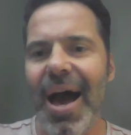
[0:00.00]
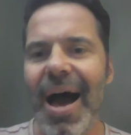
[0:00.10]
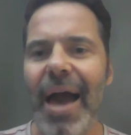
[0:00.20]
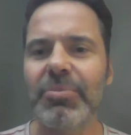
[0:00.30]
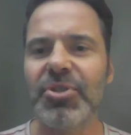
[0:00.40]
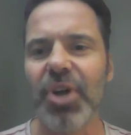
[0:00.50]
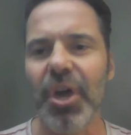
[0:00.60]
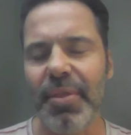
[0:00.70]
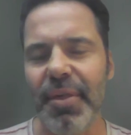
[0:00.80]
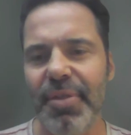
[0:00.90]
I'm
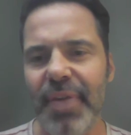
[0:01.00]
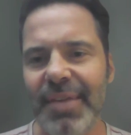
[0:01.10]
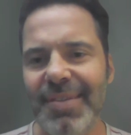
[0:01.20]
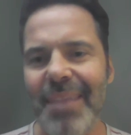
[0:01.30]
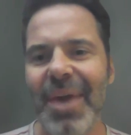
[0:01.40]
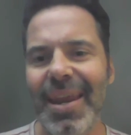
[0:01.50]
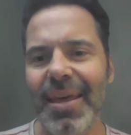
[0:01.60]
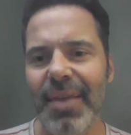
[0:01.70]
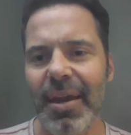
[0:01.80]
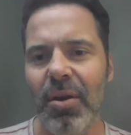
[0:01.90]
starting the things, I'm
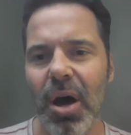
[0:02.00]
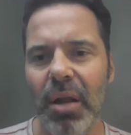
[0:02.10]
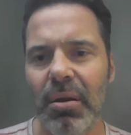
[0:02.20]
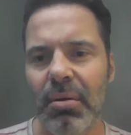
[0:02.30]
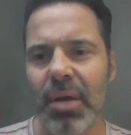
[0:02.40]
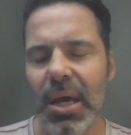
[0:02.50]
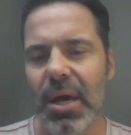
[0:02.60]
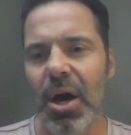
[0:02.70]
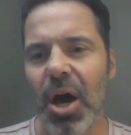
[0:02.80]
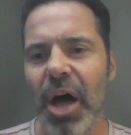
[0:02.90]
getting them
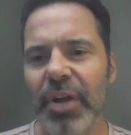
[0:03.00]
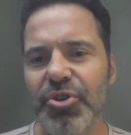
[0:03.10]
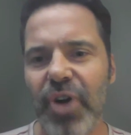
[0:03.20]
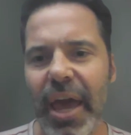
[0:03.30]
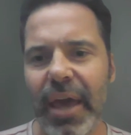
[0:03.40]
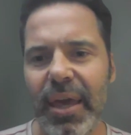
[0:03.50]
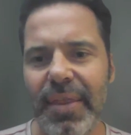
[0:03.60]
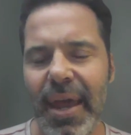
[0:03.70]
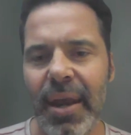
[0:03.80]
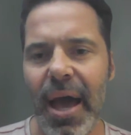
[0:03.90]
on track, and
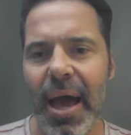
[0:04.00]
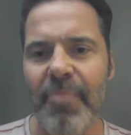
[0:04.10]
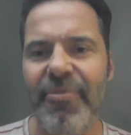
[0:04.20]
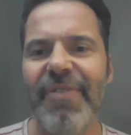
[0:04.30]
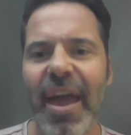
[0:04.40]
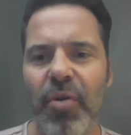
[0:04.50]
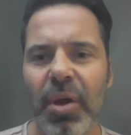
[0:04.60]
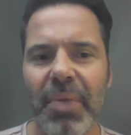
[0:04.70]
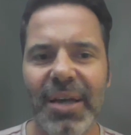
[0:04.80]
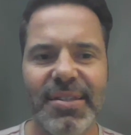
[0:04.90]
then I'm
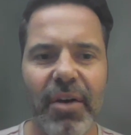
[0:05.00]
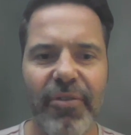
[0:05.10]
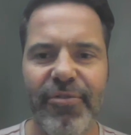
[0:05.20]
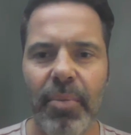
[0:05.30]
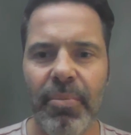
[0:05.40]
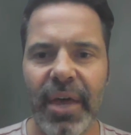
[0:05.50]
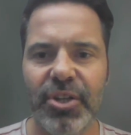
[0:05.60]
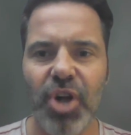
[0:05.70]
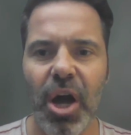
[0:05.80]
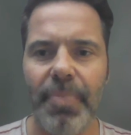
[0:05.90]
firing myself from
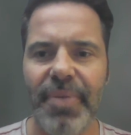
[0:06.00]
that job.